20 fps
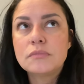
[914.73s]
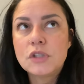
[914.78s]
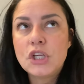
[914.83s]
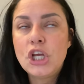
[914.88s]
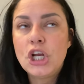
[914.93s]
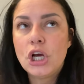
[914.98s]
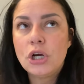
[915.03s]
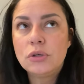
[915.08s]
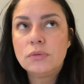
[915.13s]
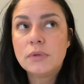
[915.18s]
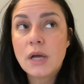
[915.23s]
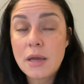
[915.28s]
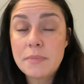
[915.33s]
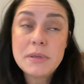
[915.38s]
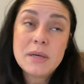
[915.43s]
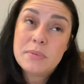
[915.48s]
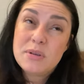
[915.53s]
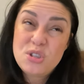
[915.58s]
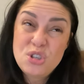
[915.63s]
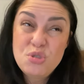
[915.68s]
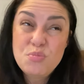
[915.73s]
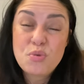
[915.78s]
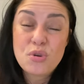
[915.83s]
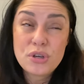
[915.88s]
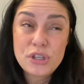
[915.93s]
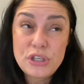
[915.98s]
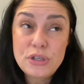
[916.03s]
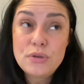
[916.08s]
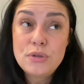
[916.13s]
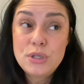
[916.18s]
you know, I'd be able to do more
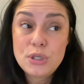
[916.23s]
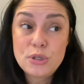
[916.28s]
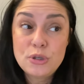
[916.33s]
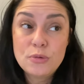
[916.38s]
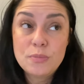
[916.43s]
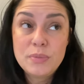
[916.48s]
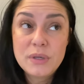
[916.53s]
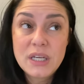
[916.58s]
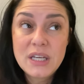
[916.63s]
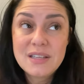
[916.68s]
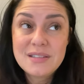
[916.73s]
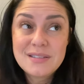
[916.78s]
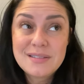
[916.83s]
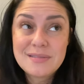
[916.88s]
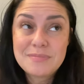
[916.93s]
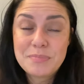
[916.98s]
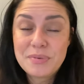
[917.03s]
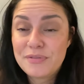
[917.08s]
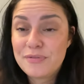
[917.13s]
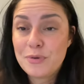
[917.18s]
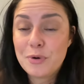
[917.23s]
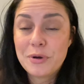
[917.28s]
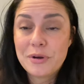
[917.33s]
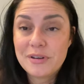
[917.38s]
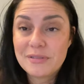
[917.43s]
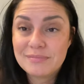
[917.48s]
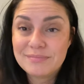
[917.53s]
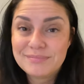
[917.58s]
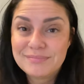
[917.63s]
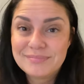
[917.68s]
YouTube because
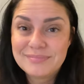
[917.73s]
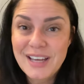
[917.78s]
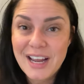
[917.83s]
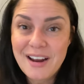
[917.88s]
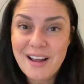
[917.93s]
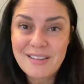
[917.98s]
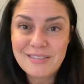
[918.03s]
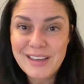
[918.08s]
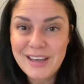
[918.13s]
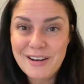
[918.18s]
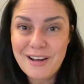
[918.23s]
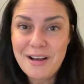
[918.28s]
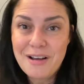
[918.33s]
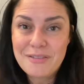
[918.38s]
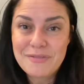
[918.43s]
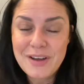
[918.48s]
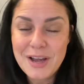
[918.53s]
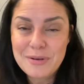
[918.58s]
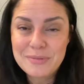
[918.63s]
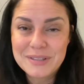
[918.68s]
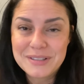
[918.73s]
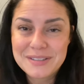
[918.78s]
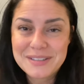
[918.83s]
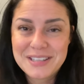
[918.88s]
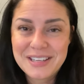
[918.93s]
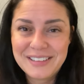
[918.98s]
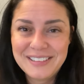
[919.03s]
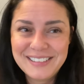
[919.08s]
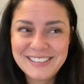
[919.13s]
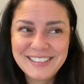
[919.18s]
before I got laid off, I
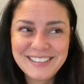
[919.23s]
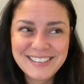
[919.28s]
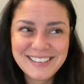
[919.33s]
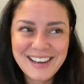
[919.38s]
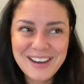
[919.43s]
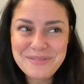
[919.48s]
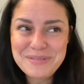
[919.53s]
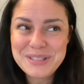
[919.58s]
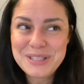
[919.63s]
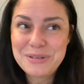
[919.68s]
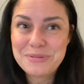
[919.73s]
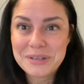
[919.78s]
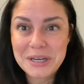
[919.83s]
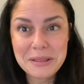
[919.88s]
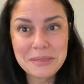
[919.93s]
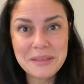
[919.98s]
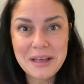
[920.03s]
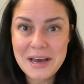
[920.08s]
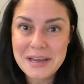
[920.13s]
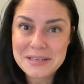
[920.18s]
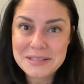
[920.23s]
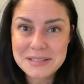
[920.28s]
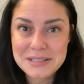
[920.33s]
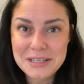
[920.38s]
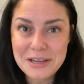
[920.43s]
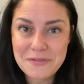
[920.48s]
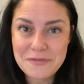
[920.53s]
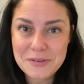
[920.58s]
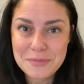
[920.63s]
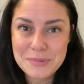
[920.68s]
was I was doing a lot of
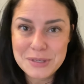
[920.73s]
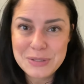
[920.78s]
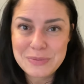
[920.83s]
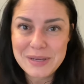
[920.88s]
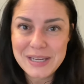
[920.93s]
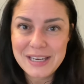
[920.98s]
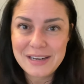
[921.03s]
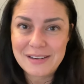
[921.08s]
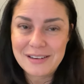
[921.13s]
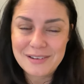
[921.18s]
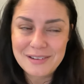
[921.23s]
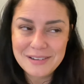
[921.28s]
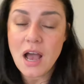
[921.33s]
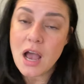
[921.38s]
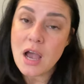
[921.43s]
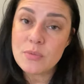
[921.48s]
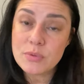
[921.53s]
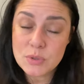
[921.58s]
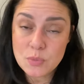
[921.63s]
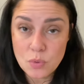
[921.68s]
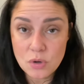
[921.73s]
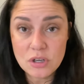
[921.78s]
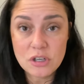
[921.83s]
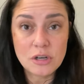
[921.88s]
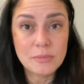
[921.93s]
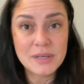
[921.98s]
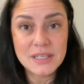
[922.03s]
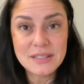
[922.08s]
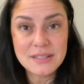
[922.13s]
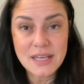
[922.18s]
stuff in between. I was working
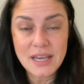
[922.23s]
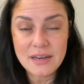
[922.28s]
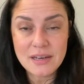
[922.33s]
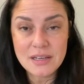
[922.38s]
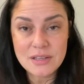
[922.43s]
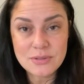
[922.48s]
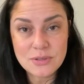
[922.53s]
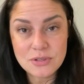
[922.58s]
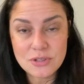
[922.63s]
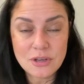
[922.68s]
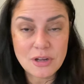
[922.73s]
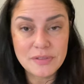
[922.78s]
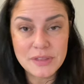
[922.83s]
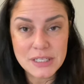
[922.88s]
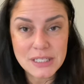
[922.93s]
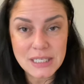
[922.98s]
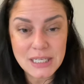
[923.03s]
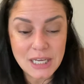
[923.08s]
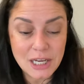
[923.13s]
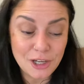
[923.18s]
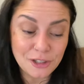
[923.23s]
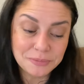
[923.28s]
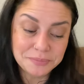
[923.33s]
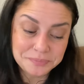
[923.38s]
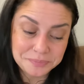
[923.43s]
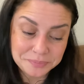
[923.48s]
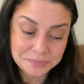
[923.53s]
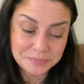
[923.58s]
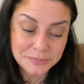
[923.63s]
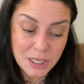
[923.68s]
on my side hustles on the DL
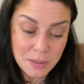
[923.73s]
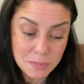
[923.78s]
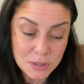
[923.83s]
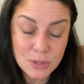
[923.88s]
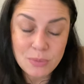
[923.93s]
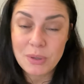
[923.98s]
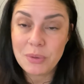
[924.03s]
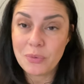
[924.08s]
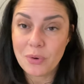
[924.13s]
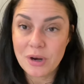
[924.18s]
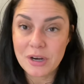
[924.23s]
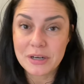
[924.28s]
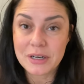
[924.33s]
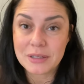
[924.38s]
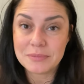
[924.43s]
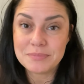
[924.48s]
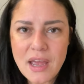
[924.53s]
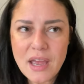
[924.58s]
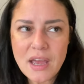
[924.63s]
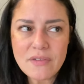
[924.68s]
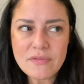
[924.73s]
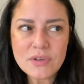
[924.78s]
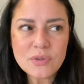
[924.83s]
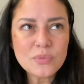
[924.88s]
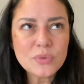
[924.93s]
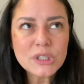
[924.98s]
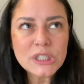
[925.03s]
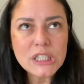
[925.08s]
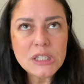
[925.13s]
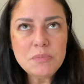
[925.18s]
in between work. I haven't
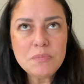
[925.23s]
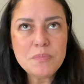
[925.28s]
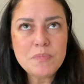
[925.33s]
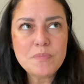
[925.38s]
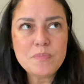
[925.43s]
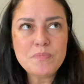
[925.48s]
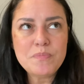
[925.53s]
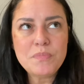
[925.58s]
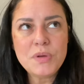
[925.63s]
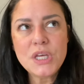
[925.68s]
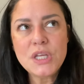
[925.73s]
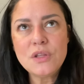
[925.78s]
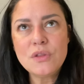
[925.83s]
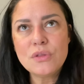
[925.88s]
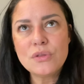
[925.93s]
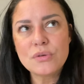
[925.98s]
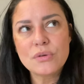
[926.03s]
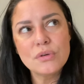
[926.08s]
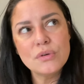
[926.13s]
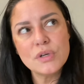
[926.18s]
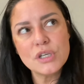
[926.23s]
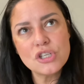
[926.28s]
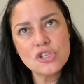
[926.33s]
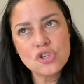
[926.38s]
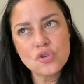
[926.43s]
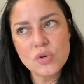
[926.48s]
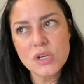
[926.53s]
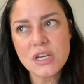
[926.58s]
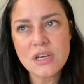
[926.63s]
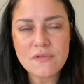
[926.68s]
really been through a
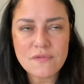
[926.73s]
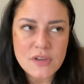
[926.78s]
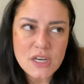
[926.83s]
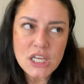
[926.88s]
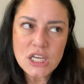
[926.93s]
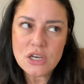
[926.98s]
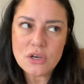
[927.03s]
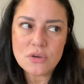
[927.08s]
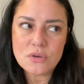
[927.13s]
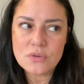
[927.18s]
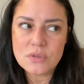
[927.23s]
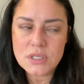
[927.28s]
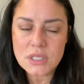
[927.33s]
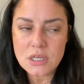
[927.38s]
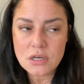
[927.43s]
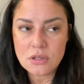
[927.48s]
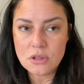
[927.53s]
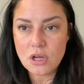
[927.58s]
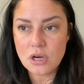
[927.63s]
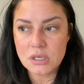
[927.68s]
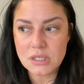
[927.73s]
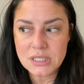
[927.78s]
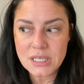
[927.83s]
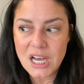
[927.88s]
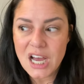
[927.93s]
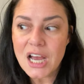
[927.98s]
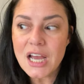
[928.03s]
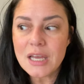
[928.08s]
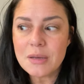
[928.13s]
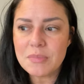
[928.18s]
streak of videos in a long
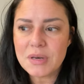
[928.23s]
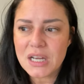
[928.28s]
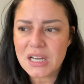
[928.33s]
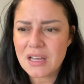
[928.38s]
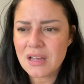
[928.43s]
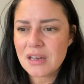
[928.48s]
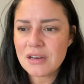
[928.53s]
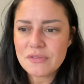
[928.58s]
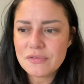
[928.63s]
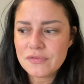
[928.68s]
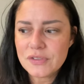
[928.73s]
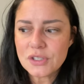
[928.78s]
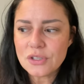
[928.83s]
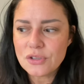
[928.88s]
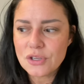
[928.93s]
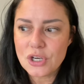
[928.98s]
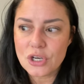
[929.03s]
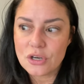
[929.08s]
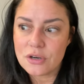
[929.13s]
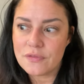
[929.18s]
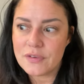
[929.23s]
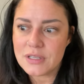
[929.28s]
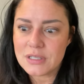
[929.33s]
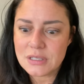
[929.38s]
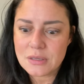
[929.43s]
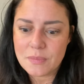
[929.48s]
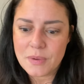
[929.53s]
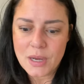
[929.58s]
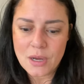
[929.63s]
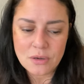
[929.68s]
time, and I kind of feel nervous
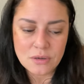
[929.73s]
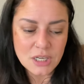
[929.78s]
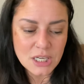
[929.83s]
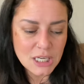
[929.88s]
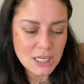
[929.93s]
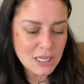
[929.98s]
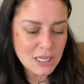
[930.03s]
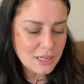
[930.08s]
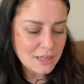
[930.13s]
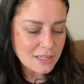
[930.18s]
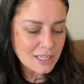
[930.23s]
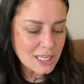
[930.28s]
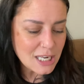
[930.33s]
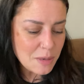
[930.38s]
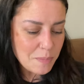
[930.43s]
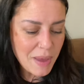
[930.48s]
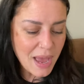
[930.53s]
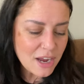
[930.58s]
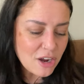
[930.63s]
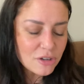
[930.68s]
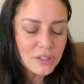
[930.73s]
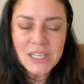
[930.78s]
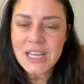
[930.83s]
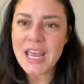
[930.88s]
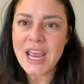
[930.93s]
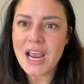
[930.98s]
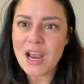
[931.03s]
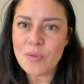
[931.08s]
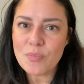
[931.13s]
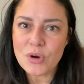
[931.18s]
about getting back on
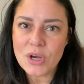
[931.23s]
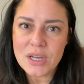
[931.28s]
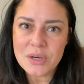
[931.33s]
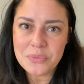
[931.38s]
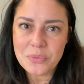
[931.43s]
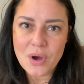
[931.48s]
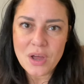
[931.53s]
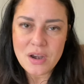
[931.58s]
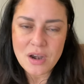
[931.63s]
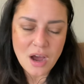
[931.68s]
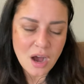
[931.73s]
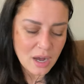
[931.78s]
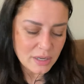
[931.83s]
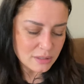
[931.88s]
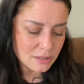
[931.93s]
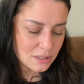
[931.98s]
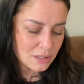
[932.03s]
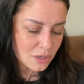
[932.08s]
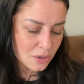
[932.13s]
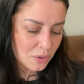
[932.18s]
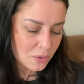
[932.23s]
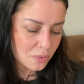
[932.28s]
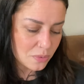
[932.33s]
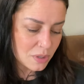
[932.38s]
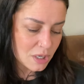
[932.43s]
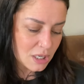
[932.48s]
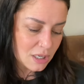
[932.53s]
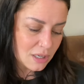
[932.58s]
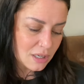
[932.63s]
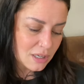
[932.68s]
camera and whatnot. So,
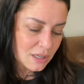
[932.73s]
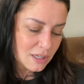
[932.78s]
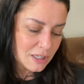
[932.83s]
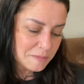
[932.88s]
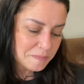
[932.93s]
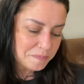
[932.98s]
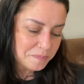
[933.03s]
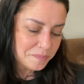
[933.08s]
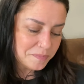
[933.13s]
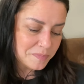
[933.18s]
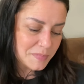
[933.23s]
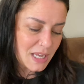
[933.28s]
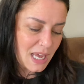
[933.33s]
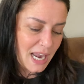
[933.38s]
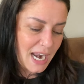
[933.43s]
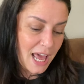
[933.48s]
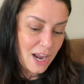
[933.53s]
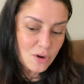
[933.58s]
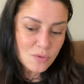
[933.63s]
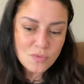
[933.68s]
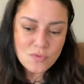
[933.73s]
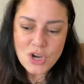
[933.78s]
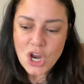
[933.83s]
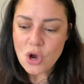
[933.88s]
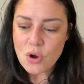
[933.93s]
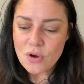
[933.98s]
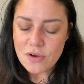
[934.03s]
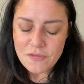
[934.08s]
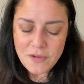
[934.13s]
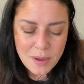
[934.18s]
and I don't
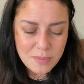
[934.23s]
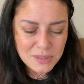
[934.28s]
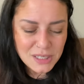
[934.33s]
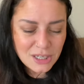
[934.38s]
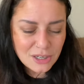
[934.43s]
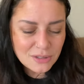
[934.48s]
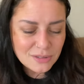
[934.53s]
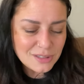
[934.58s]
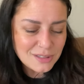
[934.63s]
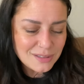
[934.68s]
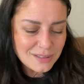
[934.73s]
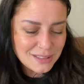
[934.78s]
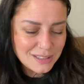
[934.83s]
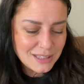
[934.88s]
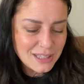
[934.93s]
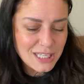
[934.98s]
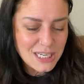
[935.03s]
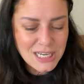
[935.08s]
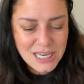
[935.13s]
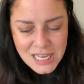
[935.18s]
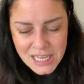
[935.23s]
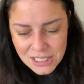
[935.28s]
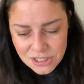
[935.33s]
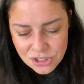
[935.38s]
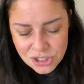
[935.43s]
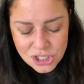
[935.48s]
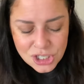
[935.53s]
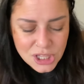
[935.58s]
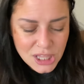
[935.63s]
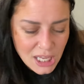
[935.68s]
know if I'm, you know, the
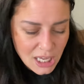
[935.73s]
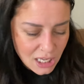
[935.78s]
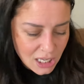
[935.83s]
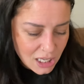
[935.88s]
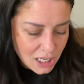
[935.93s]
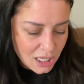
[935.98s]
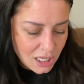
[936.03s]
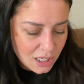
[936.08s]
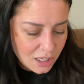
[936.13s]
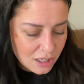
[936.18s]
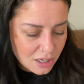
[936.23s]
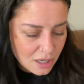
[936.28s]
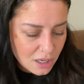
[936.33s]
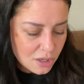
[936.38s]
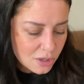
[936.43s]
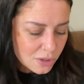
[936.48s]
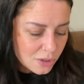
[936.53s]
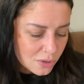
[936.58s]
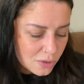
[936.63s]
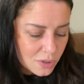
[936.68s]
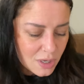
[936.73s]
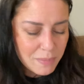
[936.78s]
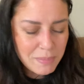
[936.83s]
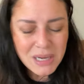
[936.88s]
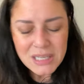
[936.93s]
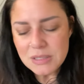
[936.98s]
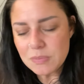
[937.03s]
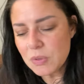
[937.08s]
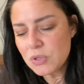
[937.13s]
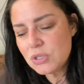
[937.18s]
niche thing and, oh, am
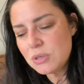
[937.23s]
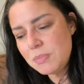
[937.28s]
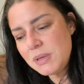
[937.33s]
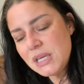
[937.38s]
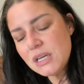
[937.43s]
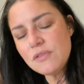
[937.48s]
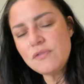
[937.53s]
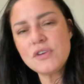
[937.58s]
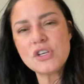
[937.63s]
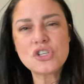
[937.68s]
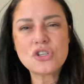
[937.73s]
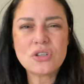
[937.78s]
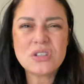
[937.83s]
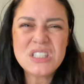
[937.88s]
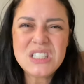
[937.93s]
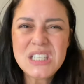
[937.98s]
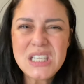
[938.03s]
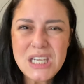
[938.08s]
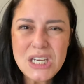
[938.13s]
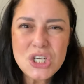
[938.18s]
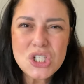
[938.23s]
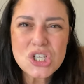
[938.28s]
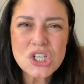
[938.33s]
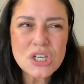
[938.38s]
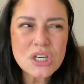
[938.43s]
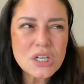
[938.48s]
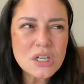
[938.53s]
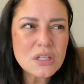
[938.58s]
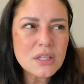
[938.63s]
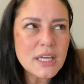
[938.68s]
I supposed to be an official
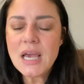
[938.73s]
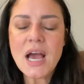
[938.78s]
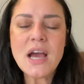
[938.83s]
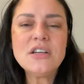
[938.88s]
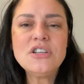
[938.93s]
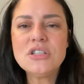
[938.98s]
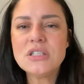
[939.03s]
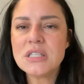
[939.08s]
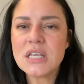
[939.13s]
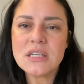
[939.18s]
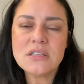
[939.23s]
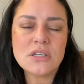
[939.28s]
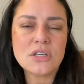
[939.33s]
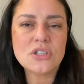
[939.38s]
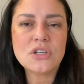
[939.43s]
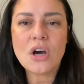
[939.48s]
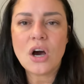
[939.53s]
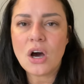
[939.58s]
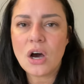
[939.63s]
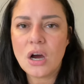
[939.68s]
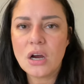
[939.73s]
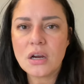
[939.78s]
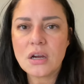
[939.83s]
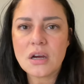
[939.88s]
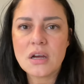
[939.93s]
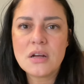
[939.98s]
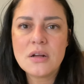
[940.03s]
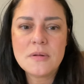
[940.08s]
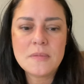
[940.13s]
teacher? Like, I just like to talk